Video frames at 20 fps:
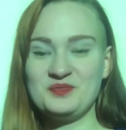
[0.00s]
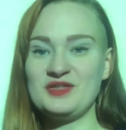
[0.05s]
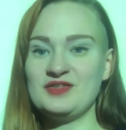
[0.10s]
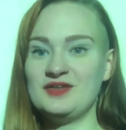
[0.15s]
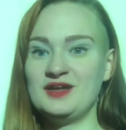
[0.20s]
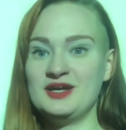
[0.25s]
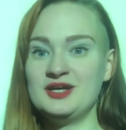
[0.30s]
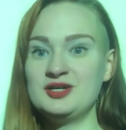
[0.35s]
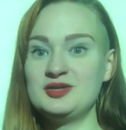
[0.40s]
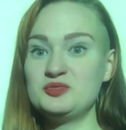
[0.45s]

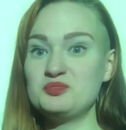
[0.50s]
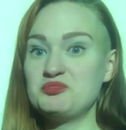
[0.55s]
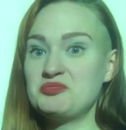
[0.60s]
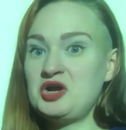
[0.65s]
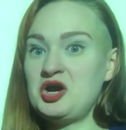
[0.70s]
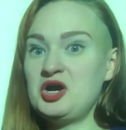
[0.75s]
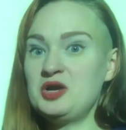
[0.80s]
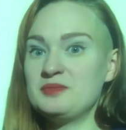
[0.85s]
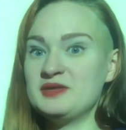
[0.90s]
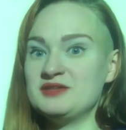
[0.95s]
like
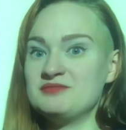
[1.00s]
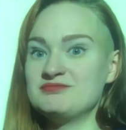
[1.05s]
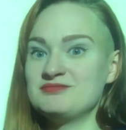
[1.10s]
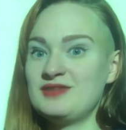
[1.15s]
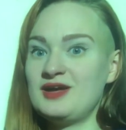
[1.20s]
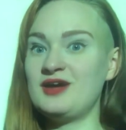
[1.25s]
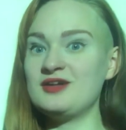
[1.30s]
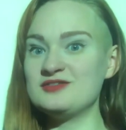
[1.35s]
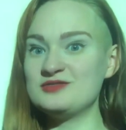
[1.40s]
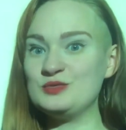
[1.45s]
carbon,
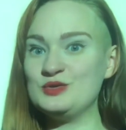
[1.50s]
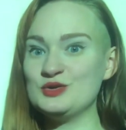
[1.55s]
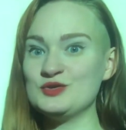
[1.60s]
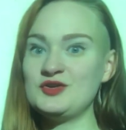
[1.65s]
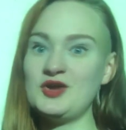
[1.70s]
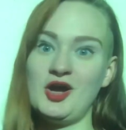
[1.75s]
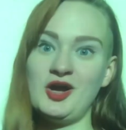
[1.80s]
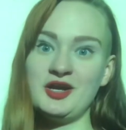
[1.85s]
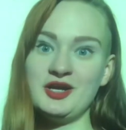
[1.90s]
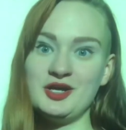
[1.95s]
as we were
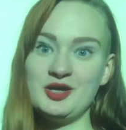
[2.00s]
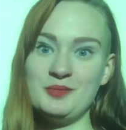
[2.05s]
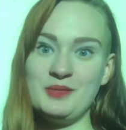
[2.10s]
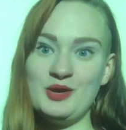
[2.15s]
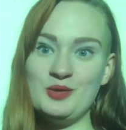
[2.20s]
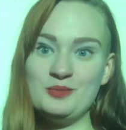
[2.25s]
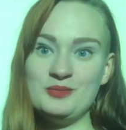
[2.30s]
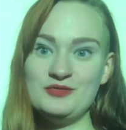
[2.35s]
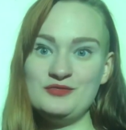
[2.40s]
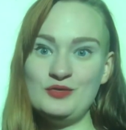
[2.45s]
talking
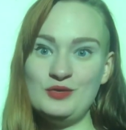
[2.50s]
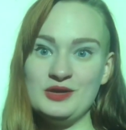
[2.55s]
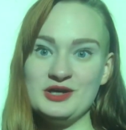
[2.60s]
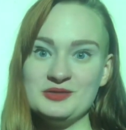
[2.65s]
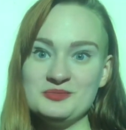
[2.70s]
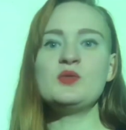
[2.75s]
about before.